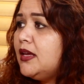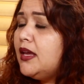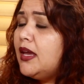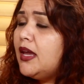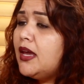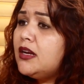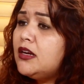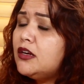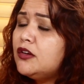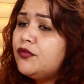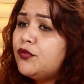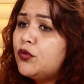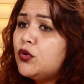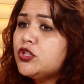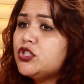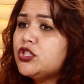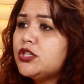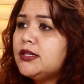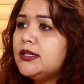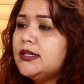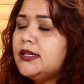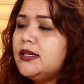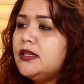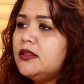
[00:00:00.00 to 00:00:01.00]
And
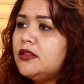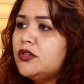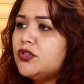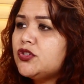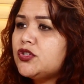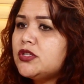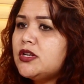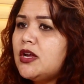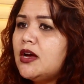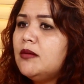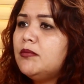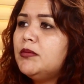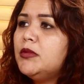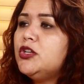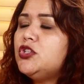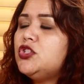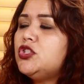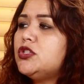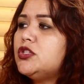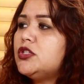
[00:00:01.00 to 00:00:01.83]
unfortunately, there's not much